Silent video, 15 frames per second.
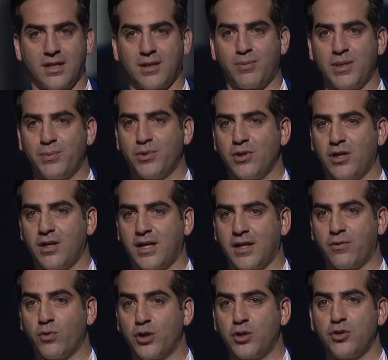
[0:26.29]
Like people are like,
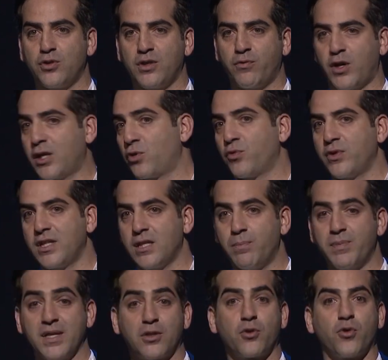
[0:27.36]
why do we need
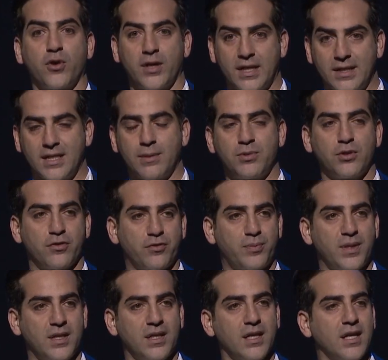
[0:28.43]
Bitcoin at
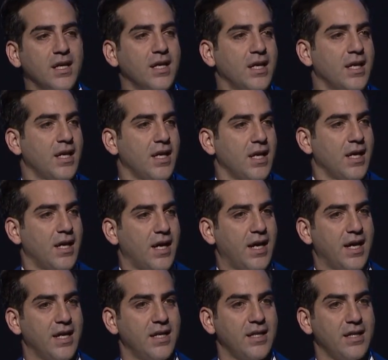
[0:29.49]
WFP?
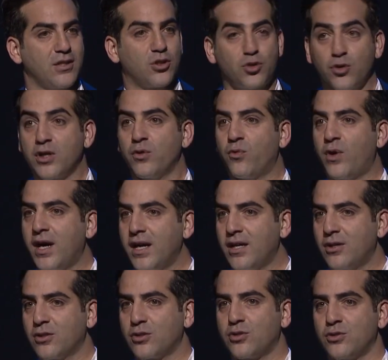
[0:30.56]
And it took a
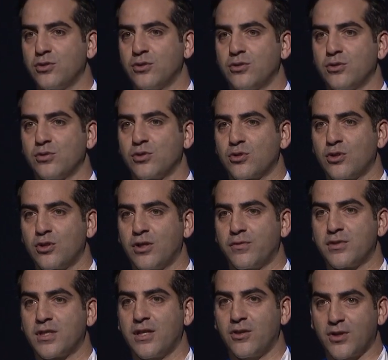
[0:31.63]
while to sort of
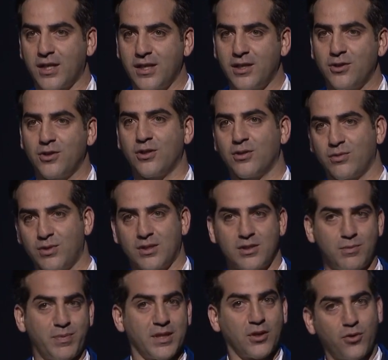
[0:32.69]
say, okay, you know,
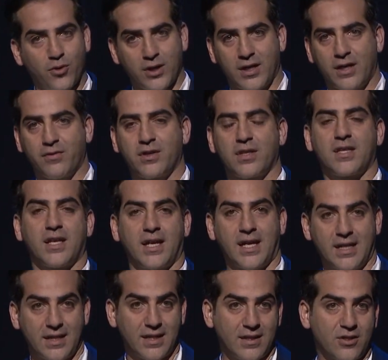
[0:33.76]
there's Bitcoin and everything,
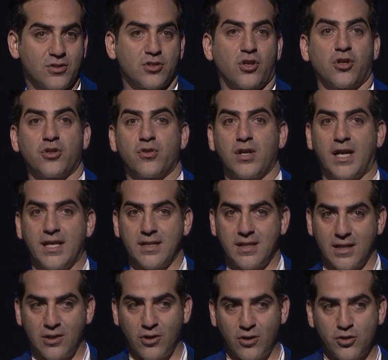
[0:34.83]
and then there's the underlying
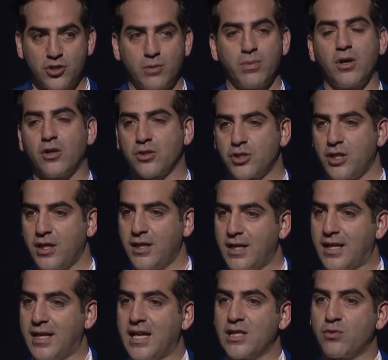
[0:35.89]
technology, blockchain,
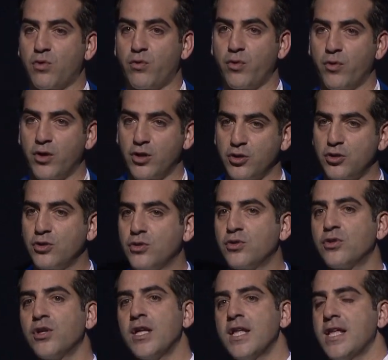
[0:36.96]
and that's what we want to
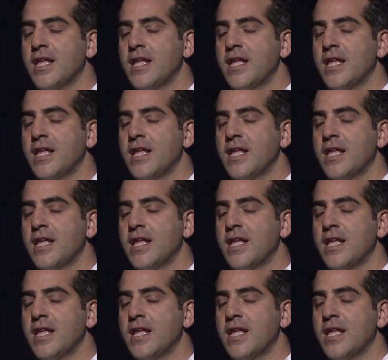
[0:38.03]
do.